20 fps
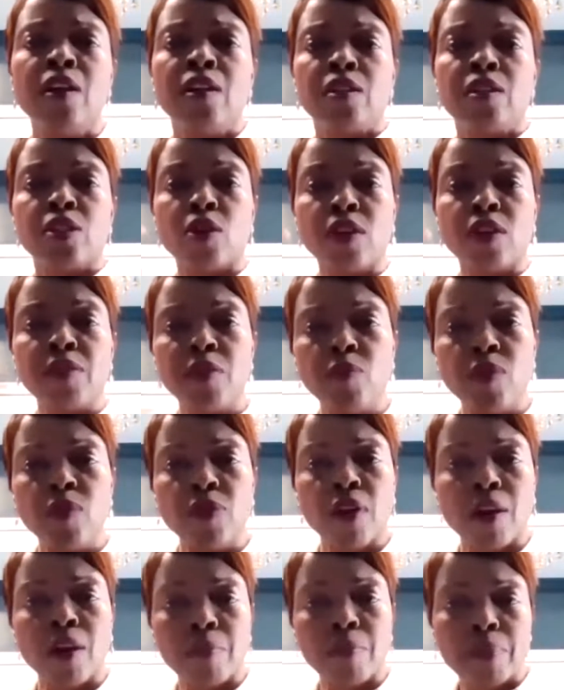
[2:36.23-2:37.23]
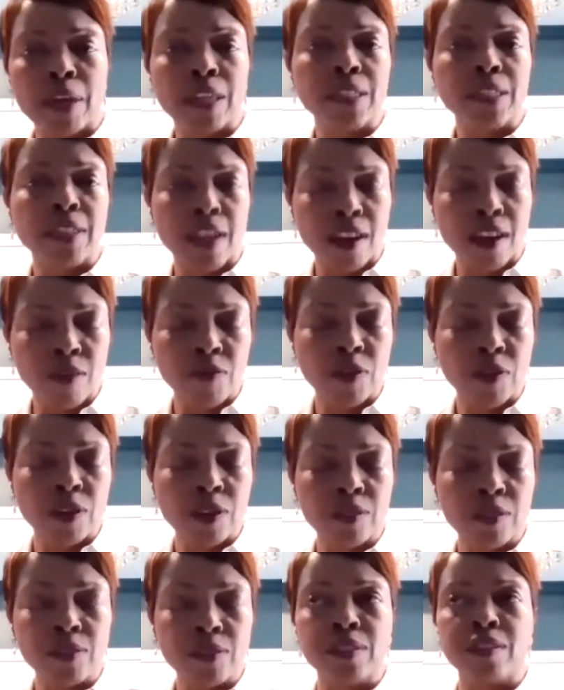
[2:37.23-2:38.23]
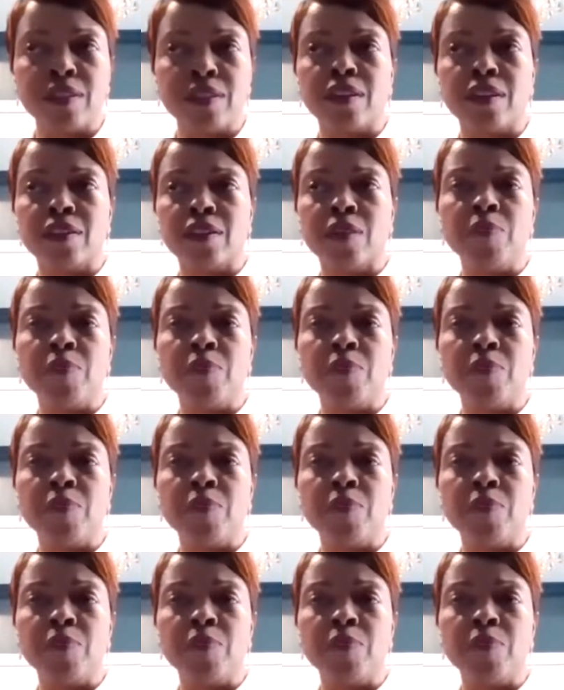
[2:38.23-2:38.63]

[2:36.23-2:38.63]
So even with our best efforts,